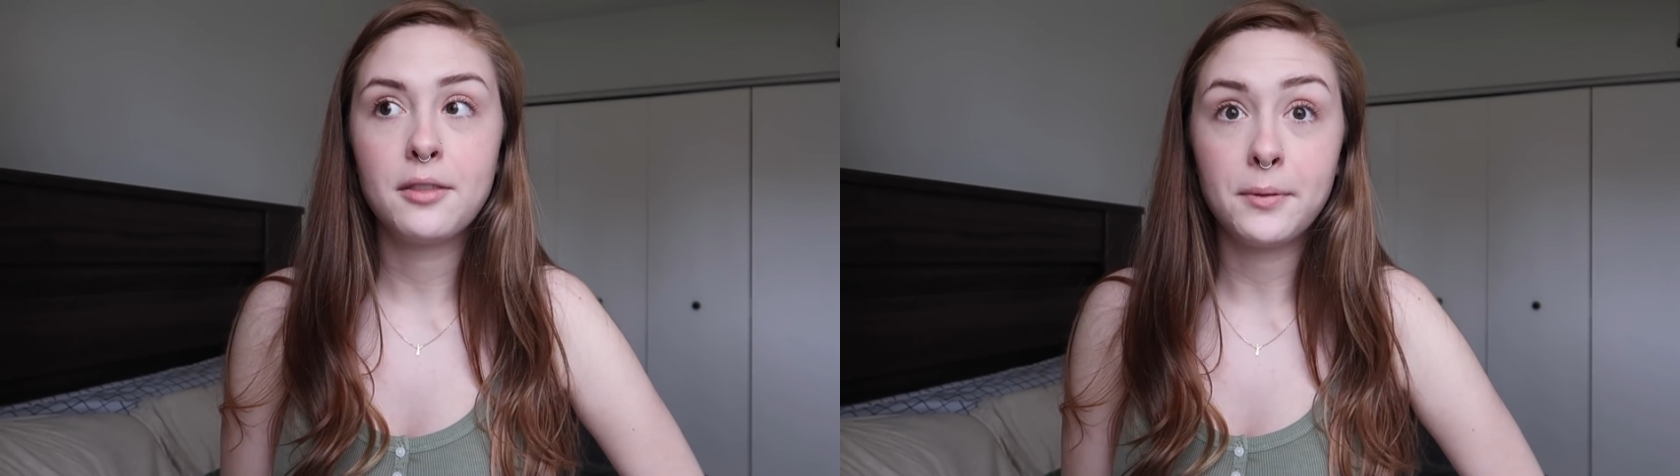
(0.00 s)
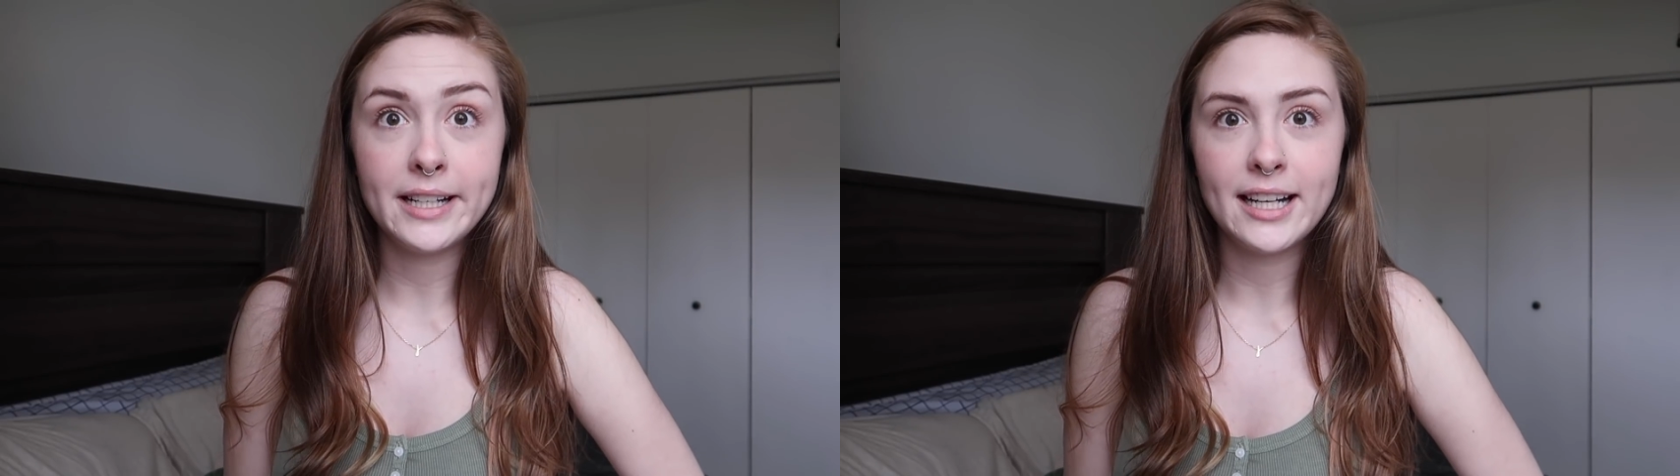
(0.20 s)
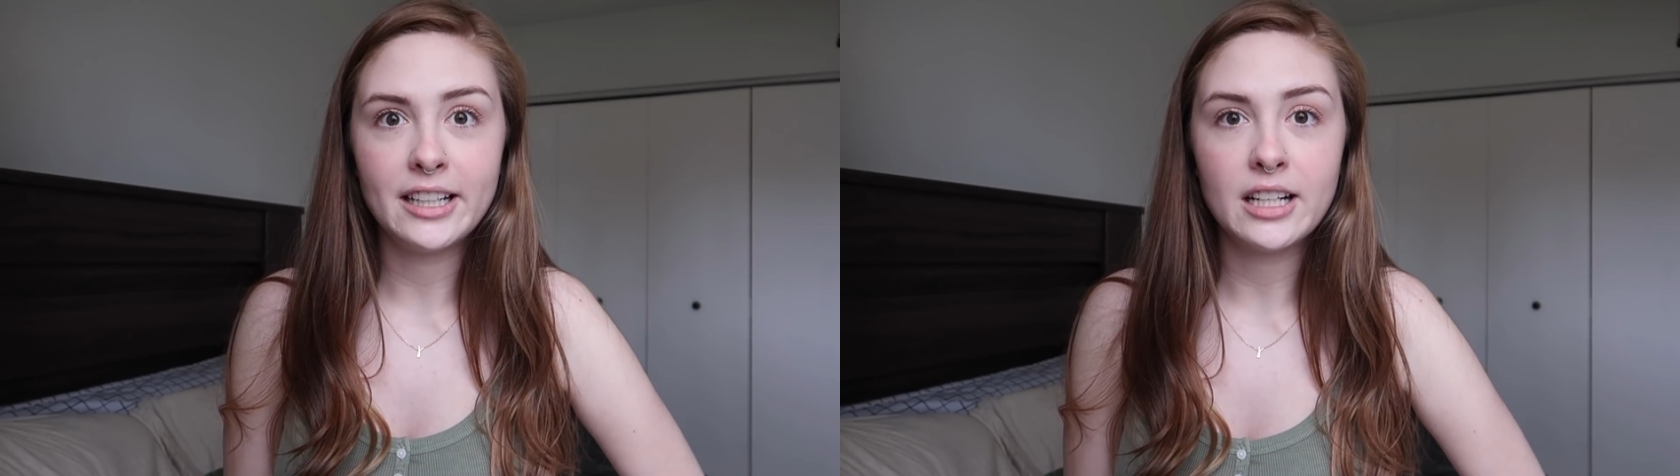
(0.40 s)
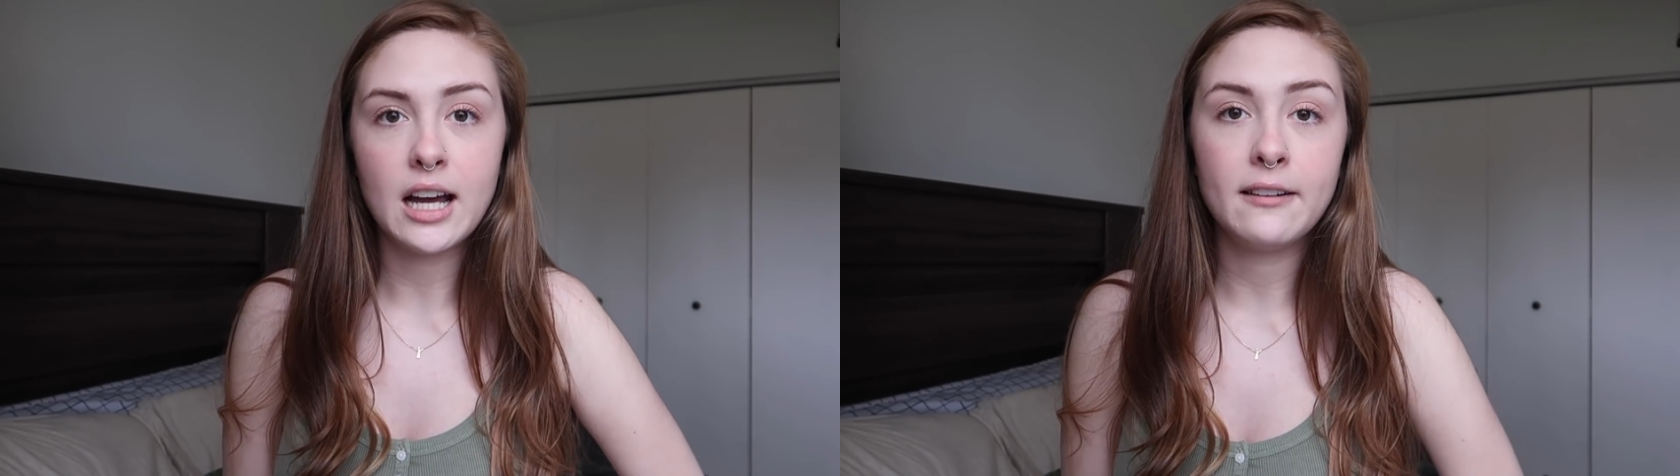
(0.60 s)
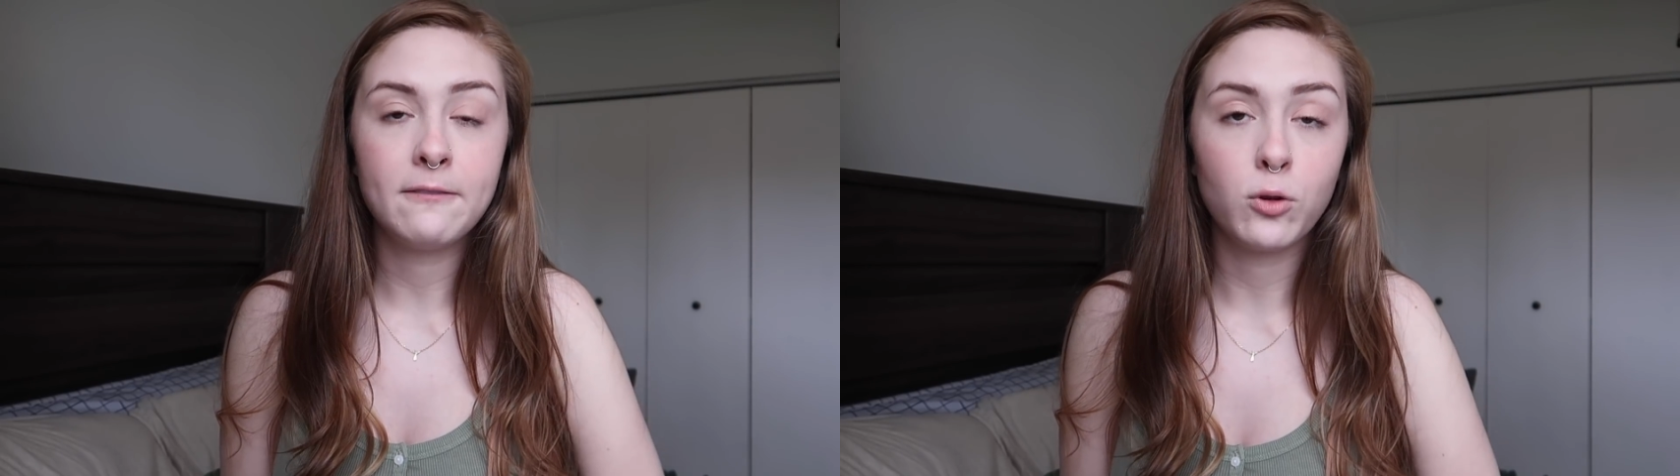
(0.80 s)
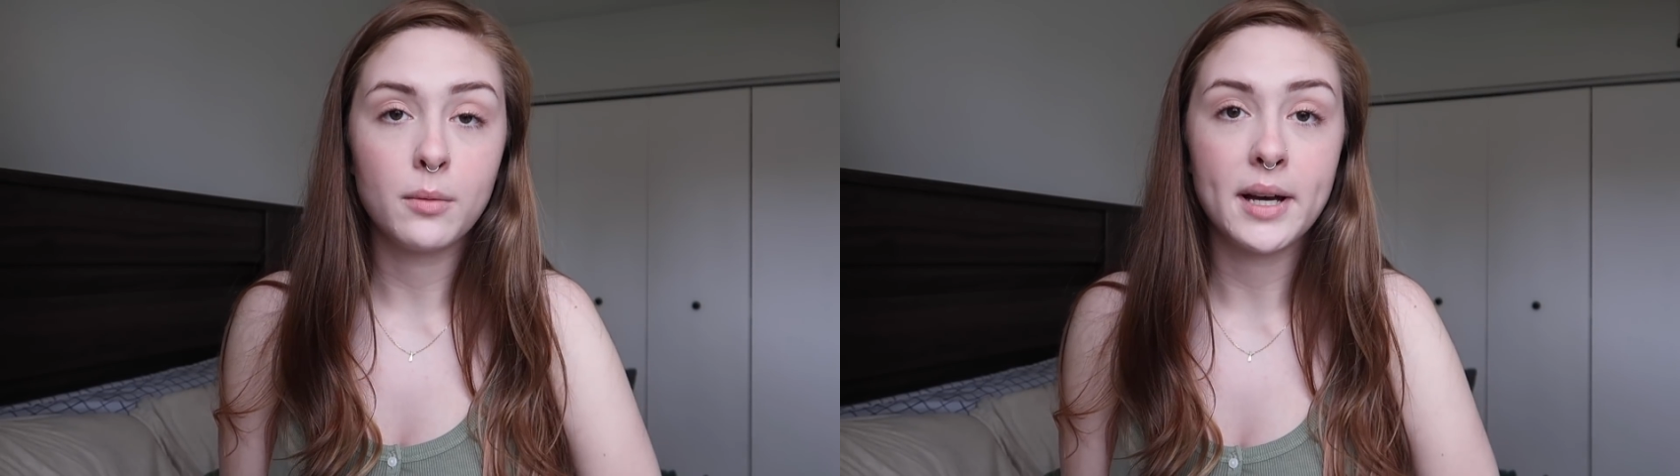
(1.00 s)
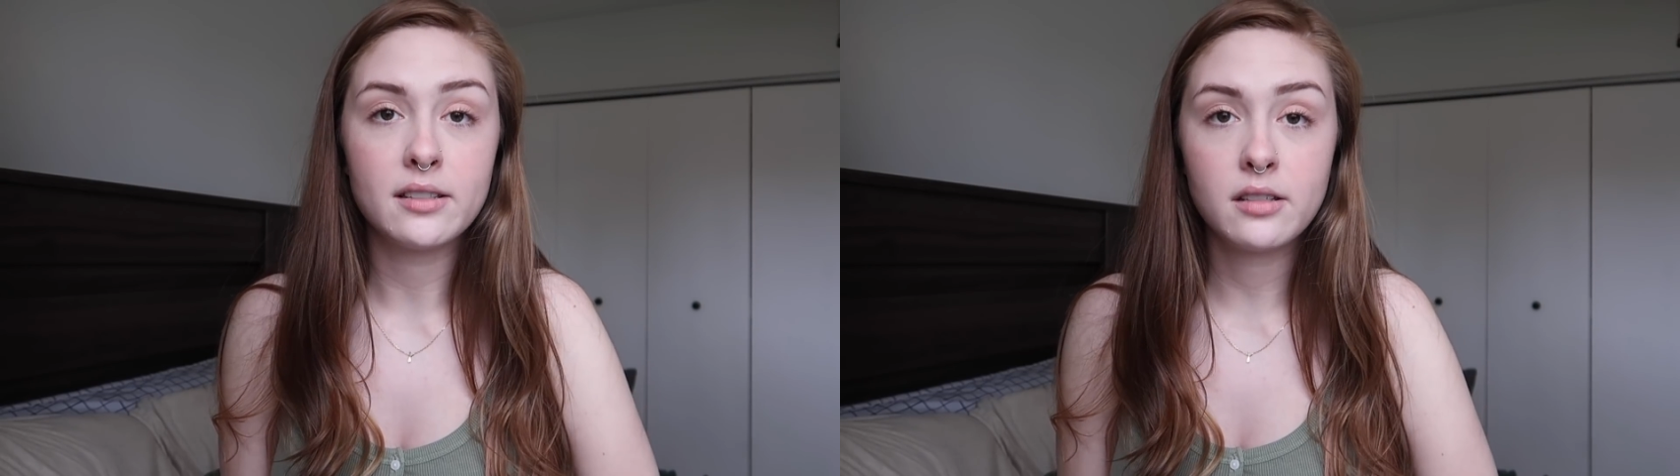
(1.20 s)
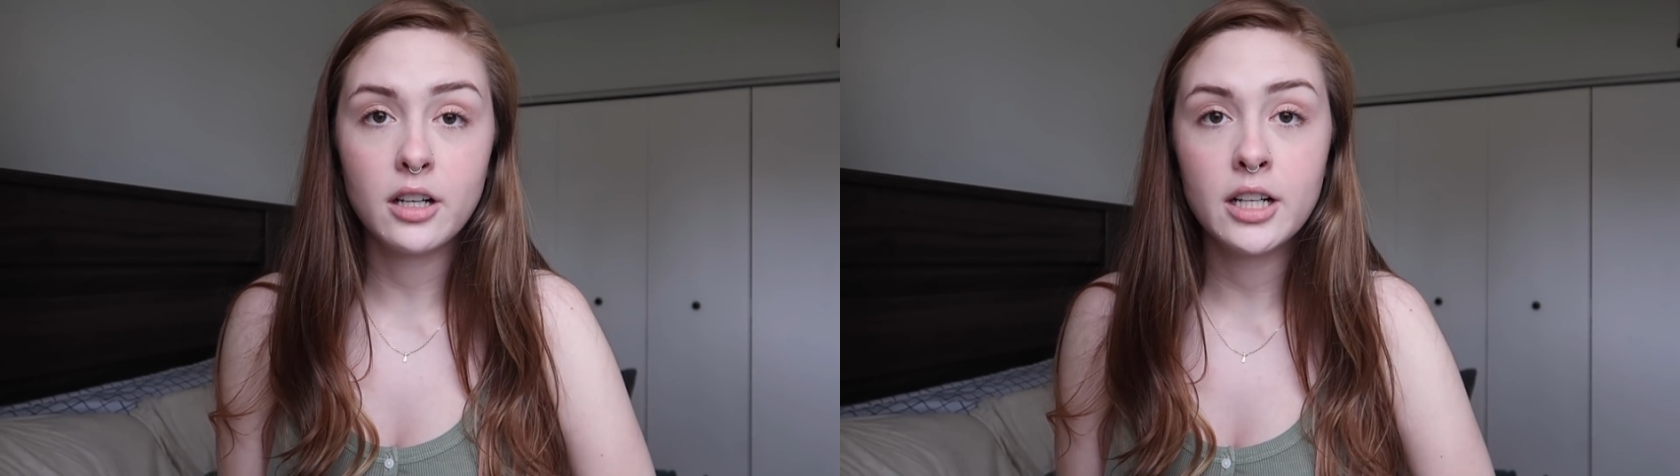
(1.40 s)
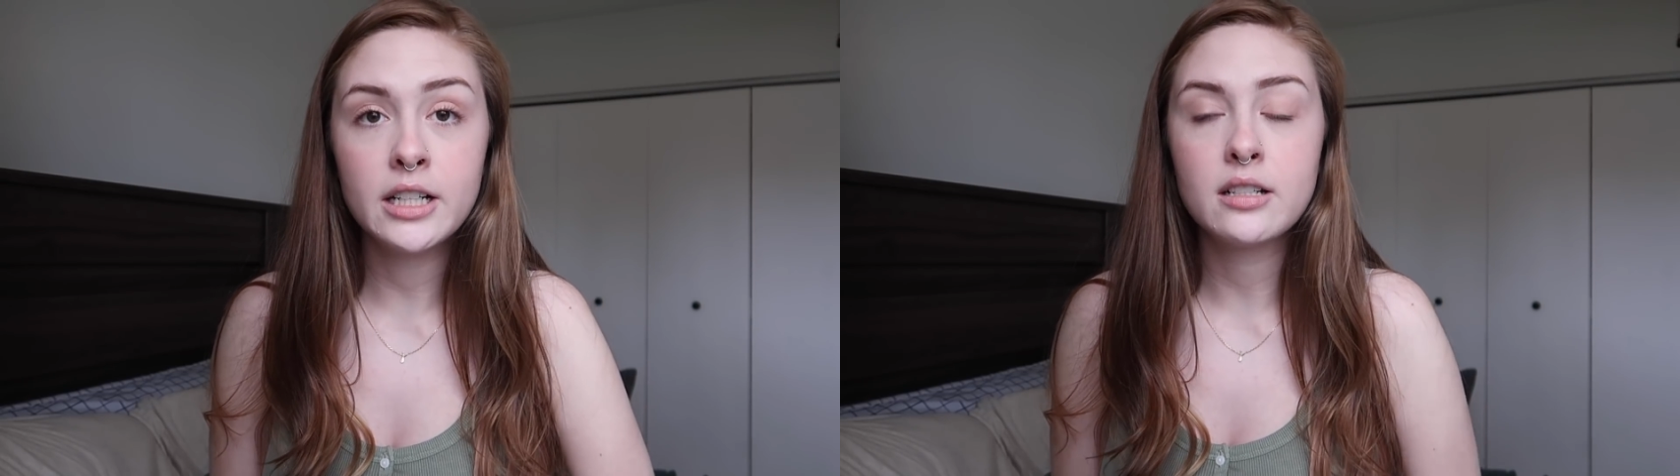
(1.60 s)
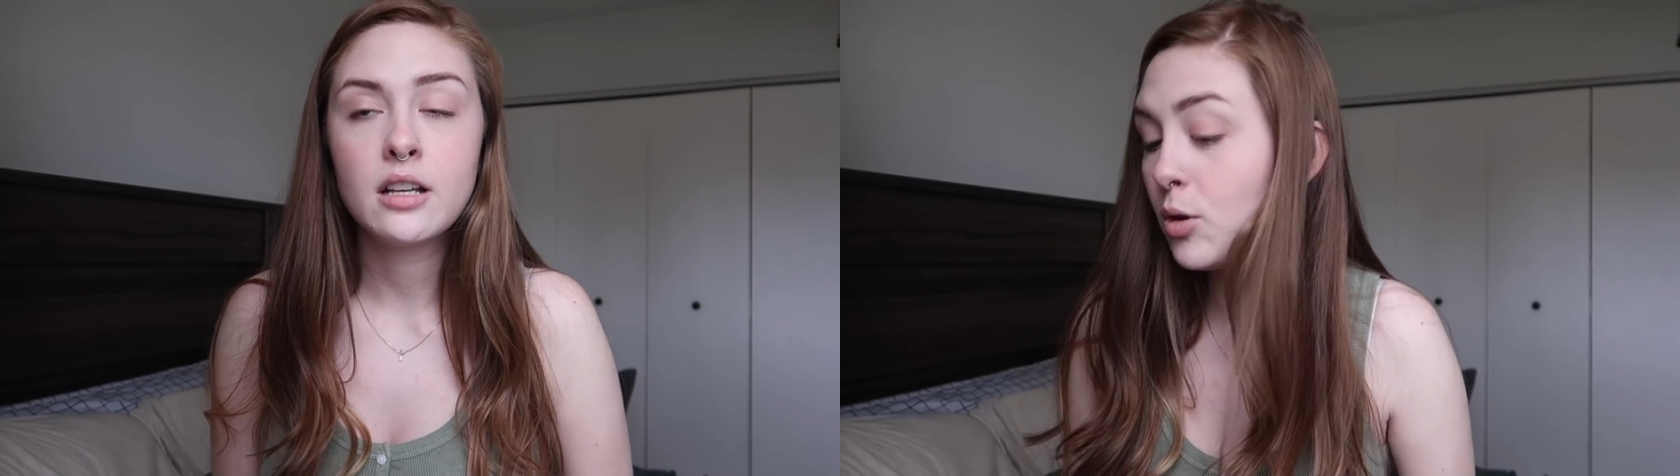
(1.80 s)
$3.99 for my skirt.